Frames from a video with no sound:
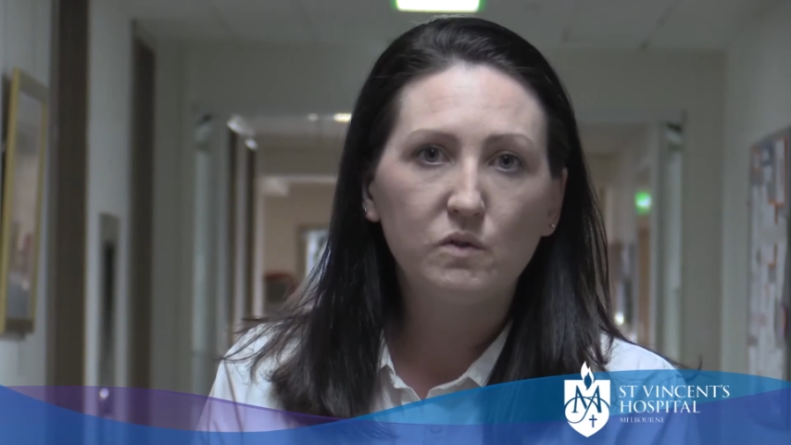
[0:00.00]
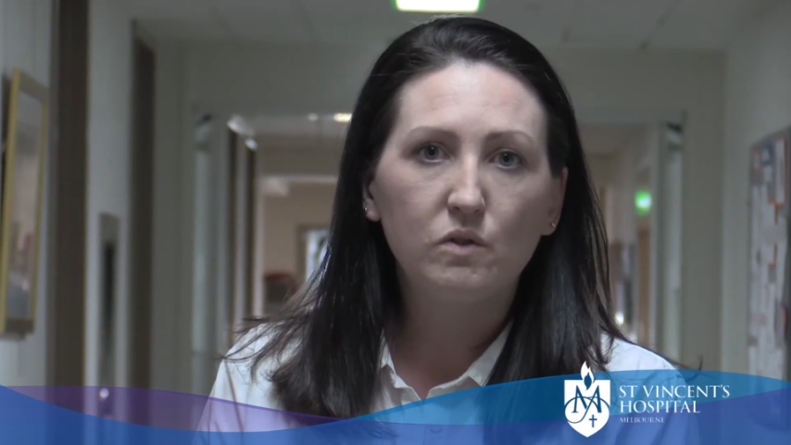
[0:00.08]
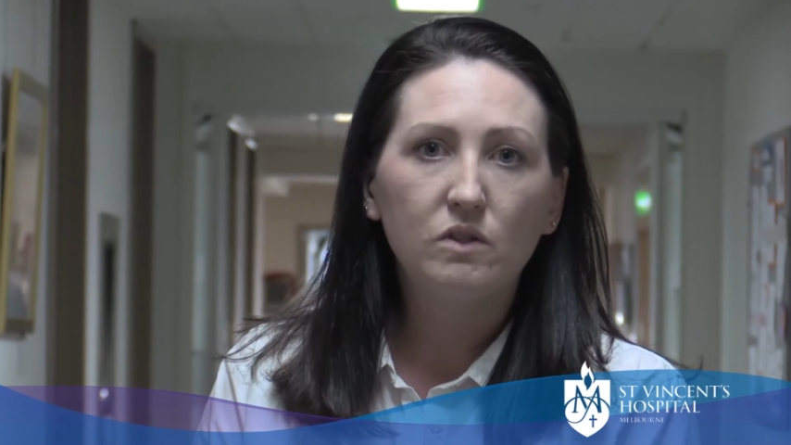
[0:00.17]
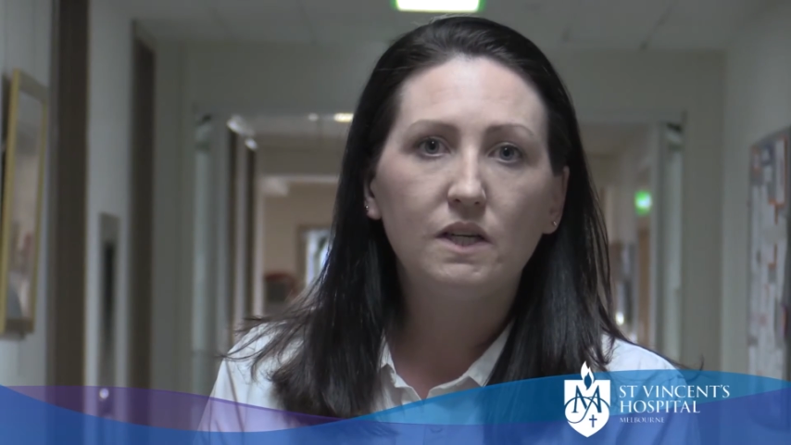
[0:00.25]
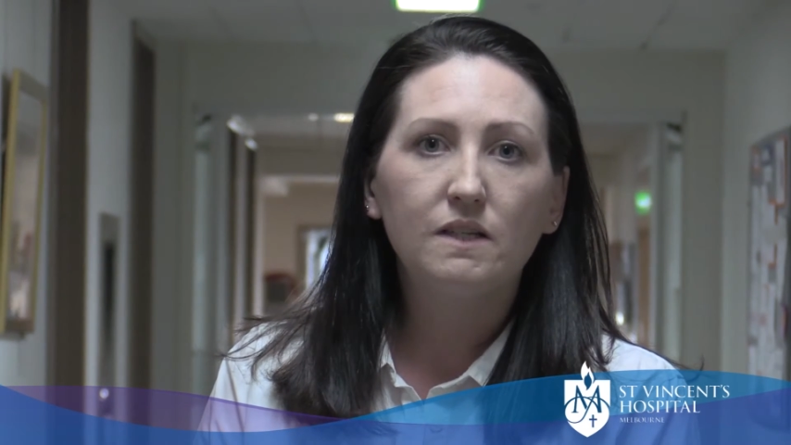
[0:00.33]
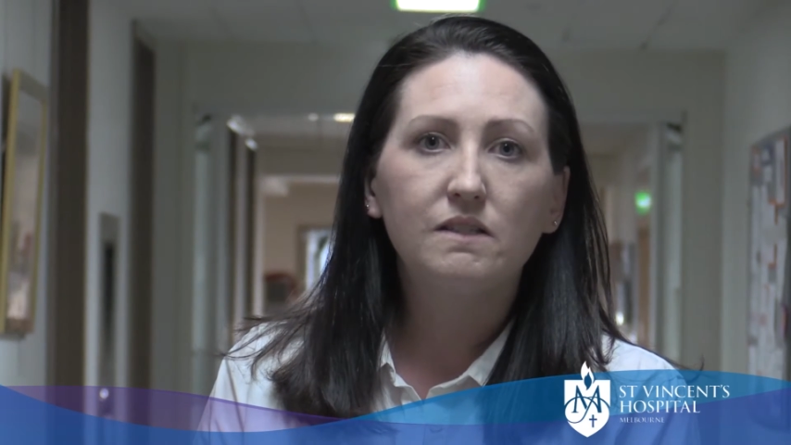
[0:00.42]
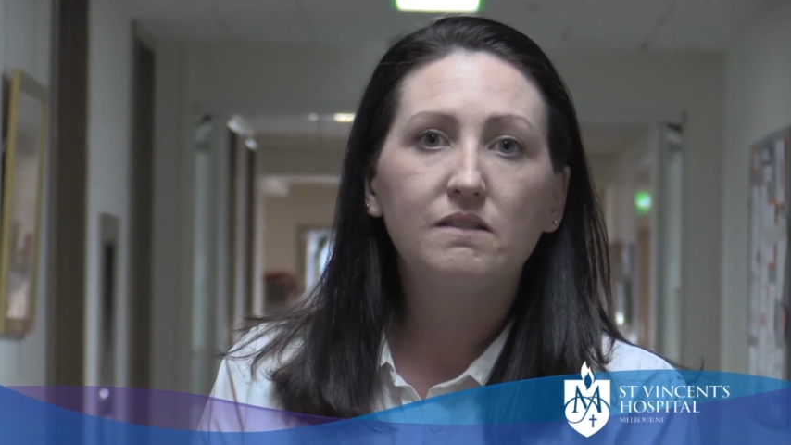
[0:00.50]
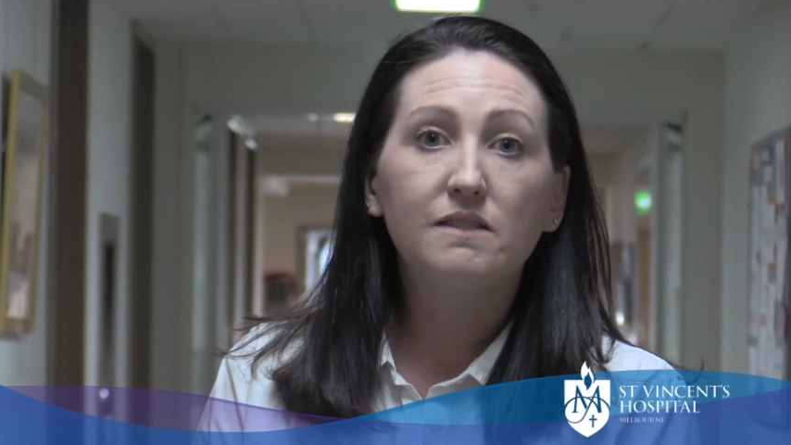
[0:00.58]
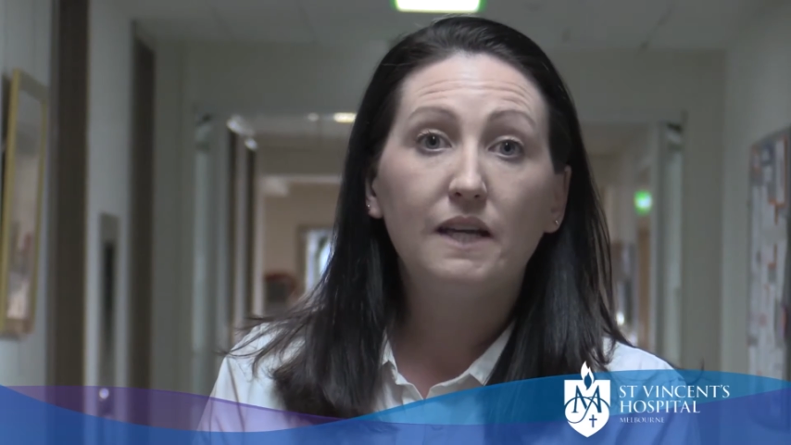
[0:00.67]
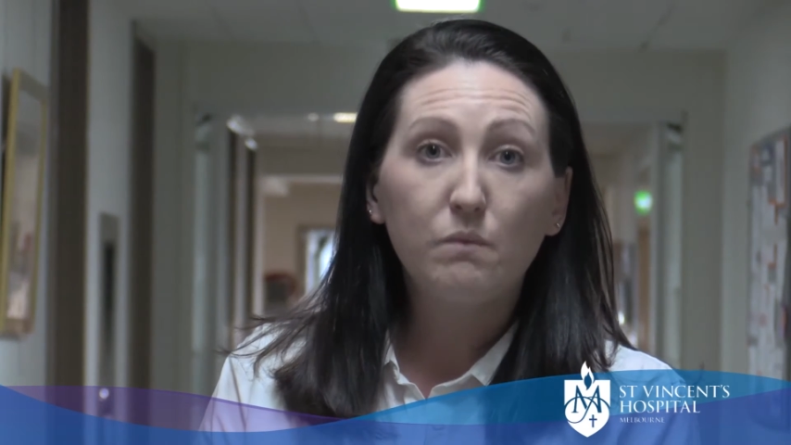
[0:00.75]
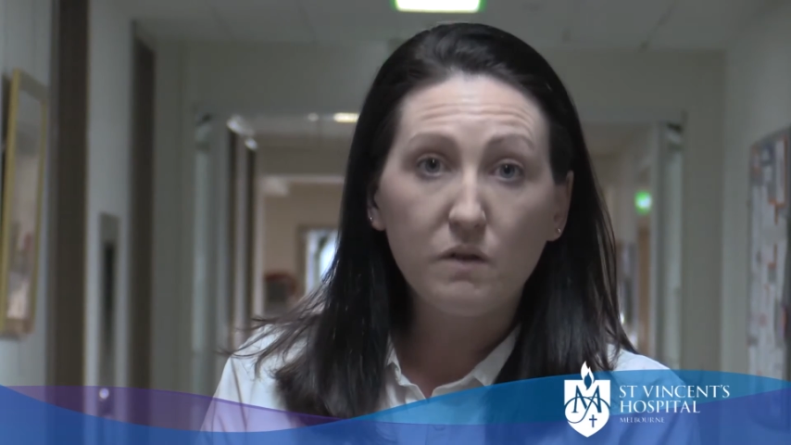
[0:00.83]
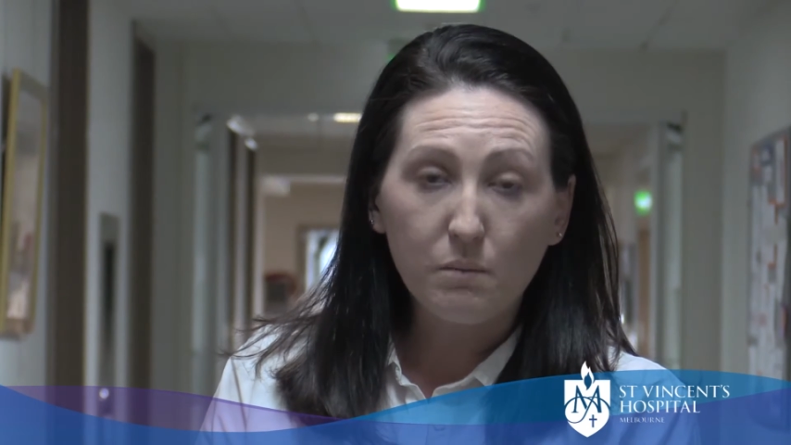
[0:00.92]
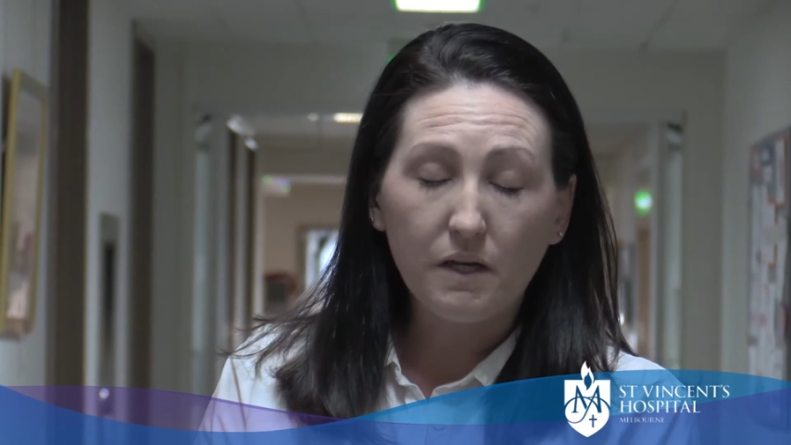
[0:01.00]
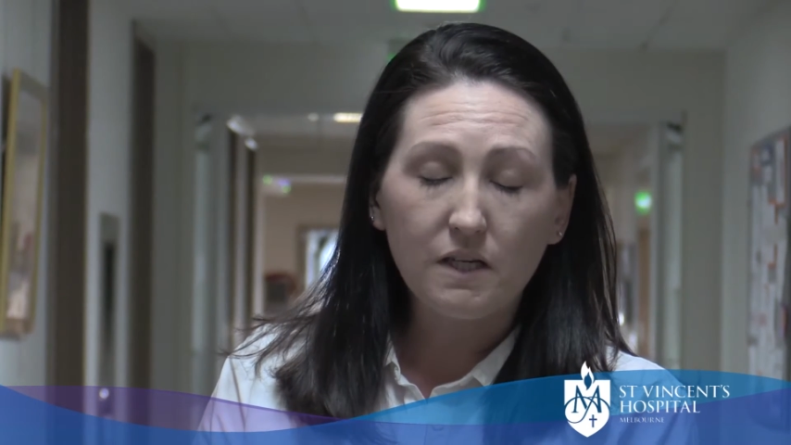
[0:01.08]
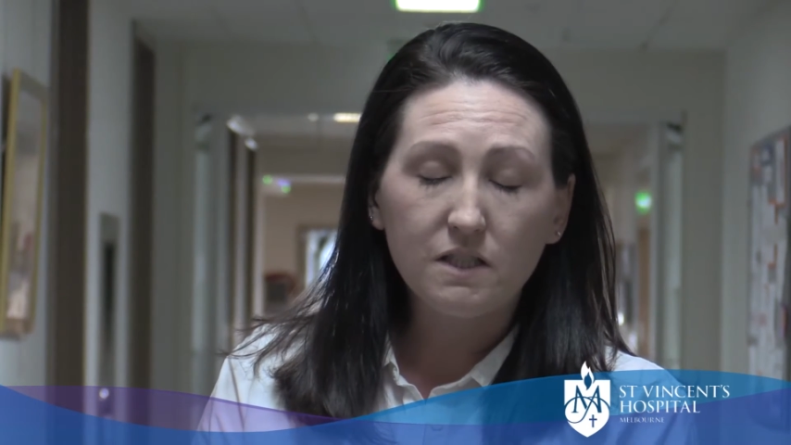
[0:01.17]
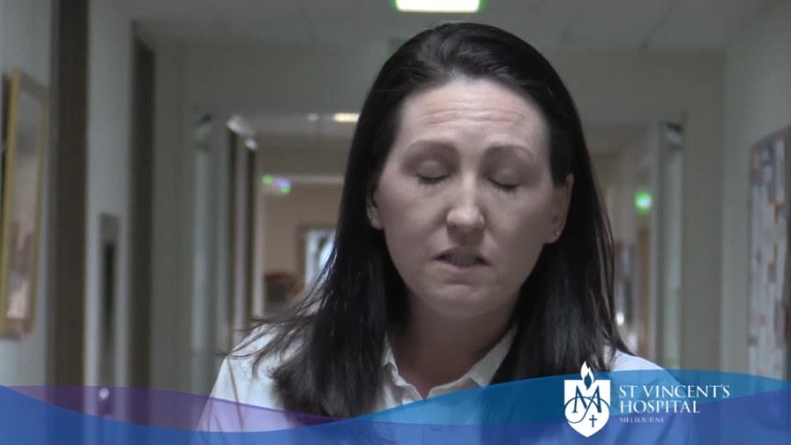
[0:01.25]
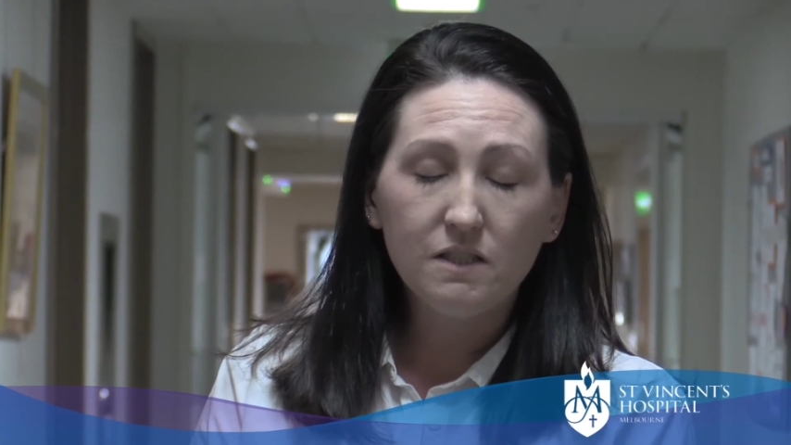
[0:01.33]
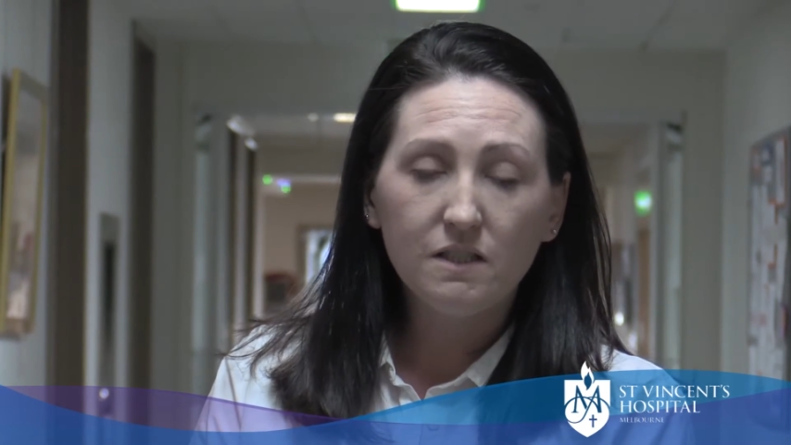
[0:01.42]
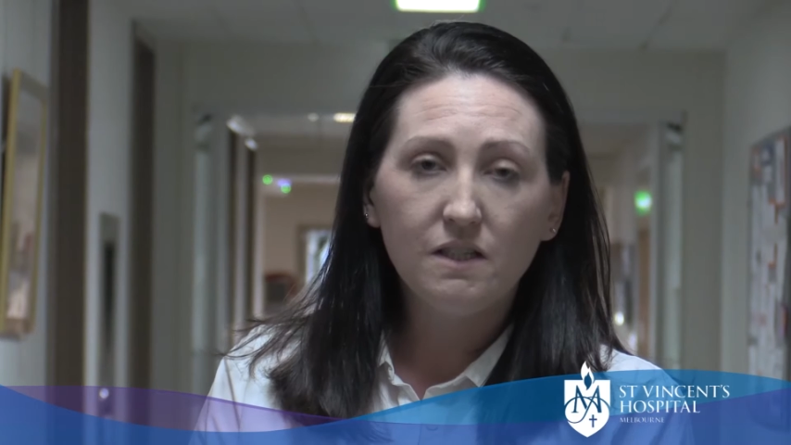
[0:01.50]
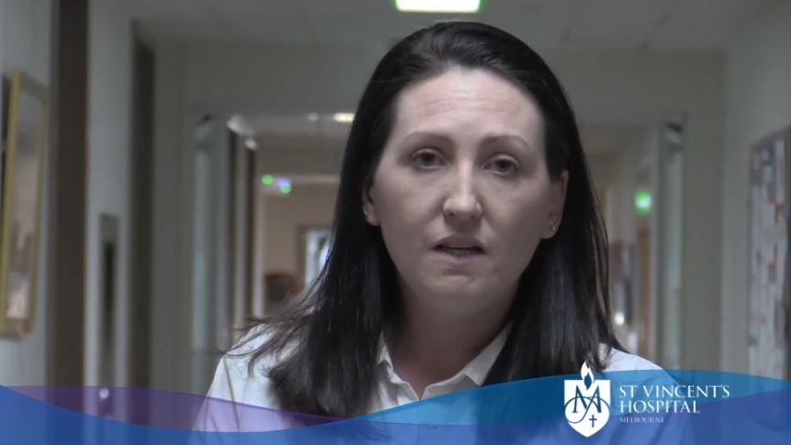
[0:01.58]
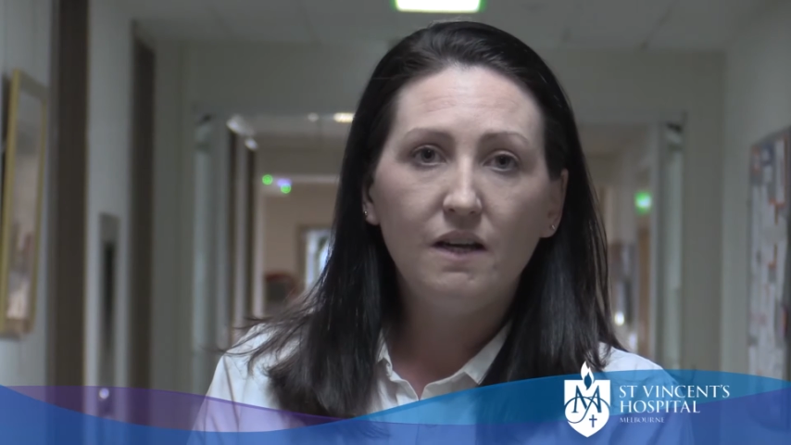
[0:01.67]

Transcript: So you get to stay with the patient